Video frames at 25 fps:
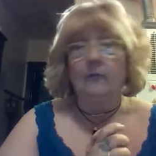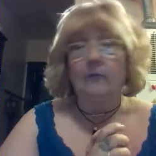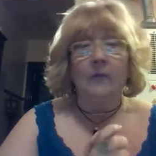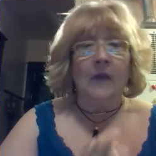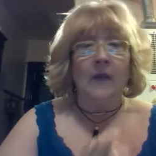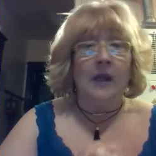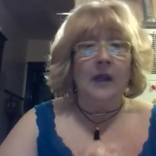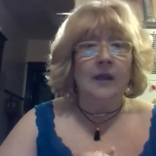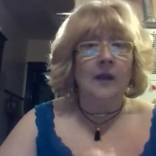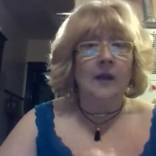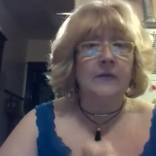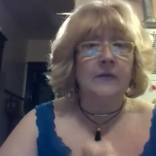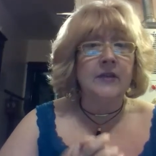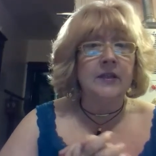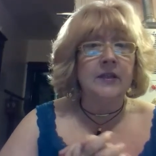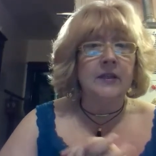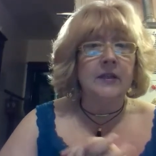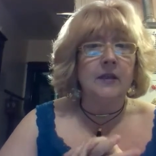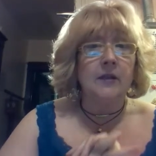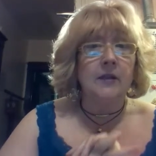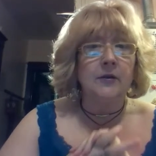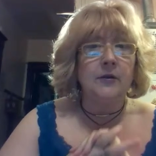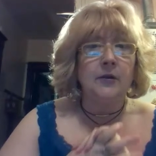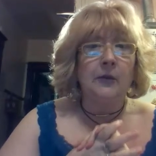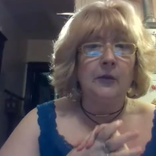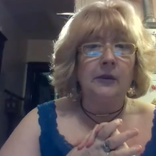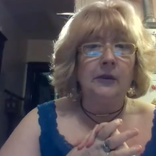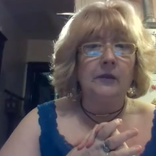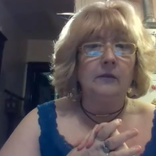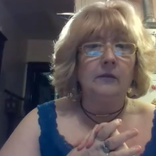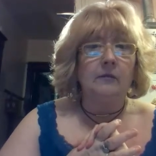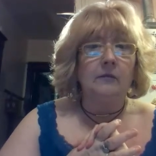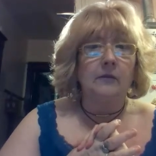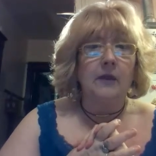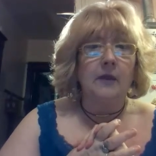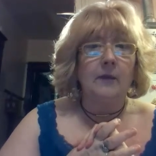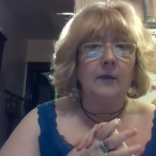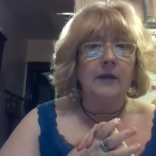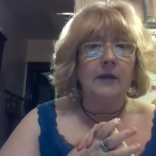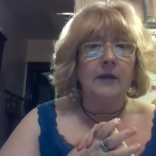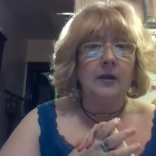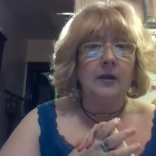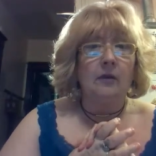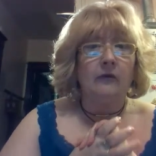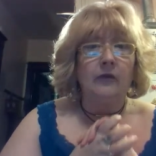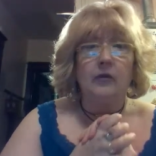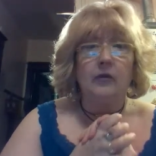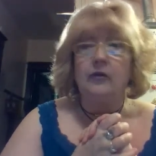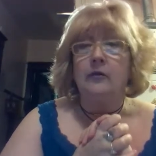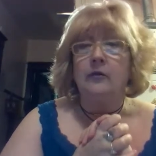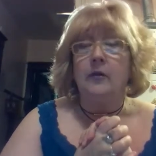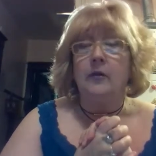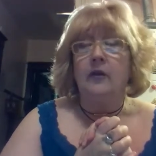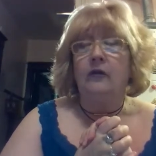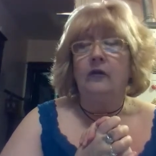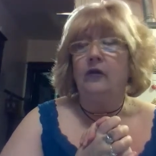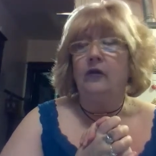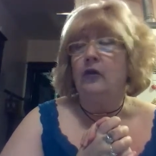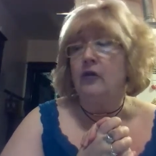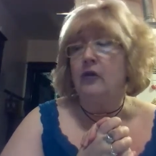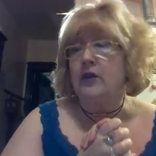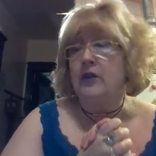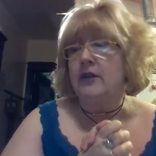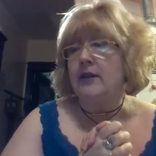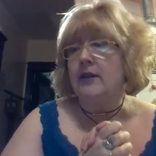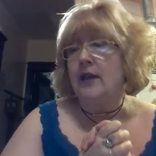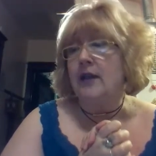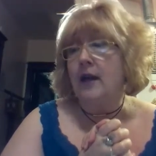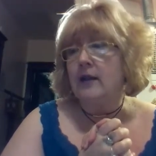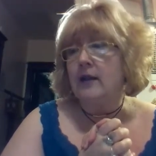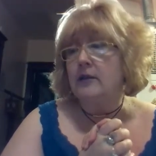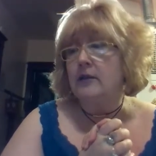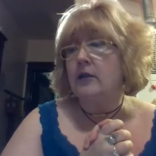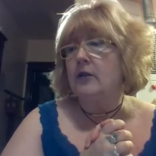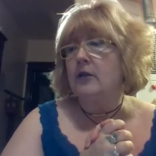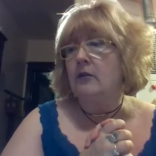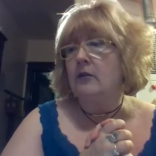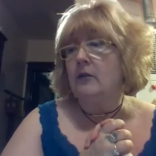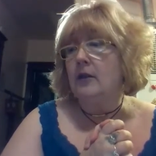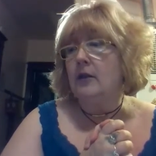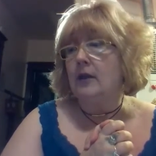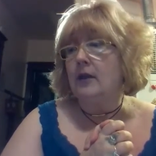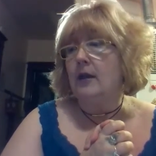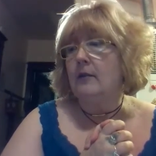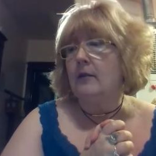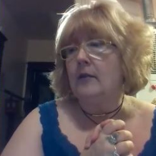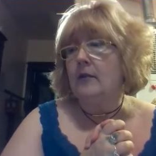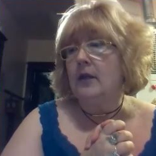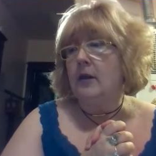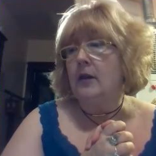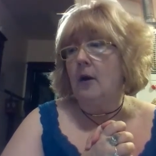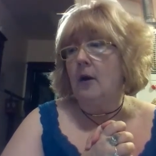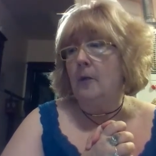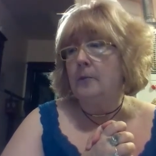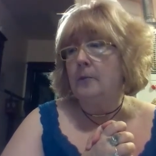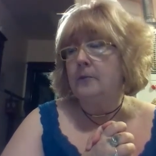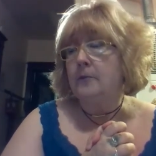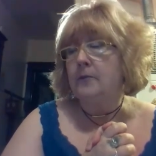love to see you do it. Let me know if you decide to do it, let me know.